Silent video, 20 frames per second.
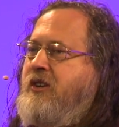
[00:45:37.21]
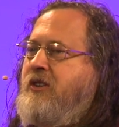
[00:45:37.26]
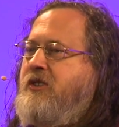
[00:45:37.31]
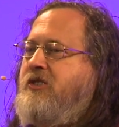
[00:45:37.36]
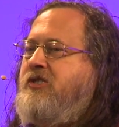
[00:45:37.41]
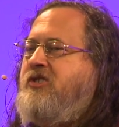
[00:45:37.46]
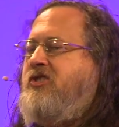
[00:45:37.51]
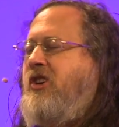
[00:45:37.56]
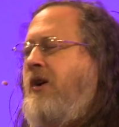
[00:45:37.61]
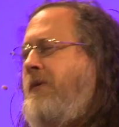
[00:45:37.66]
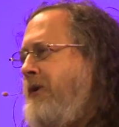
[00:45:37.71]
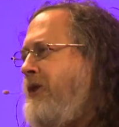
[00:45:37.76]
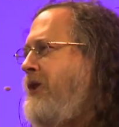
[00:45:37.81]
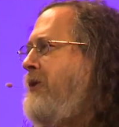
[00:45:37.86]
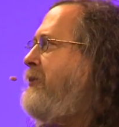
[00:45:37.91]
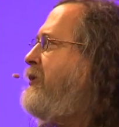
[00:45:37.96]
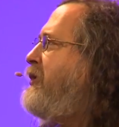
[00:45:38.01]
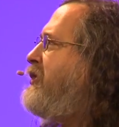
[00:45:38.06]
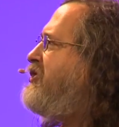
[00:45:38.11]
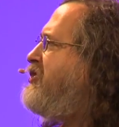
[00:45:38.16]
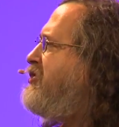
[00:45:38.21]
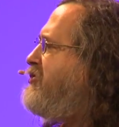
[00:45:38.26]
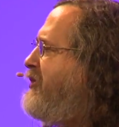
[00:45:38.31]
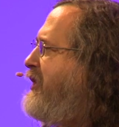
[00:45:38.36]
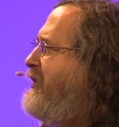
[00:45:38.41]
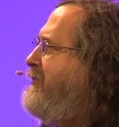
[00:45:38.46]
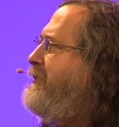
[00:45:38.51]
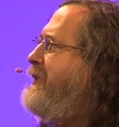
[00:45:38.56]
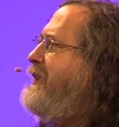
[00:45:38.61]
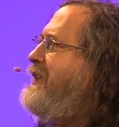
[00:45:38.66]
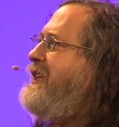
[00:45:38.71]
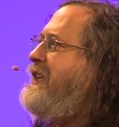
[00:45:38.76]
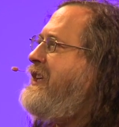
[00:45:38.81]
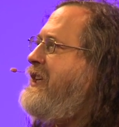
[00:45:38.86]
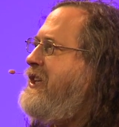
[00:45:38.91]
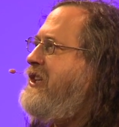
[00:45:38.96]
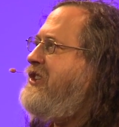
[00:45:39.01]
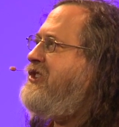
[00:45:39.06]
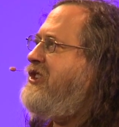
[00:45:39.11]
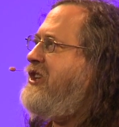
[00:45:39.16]
Some of them are extremely
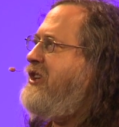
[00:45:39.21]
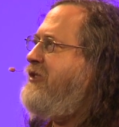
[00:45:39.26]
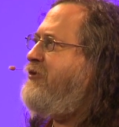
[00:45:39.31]
easy.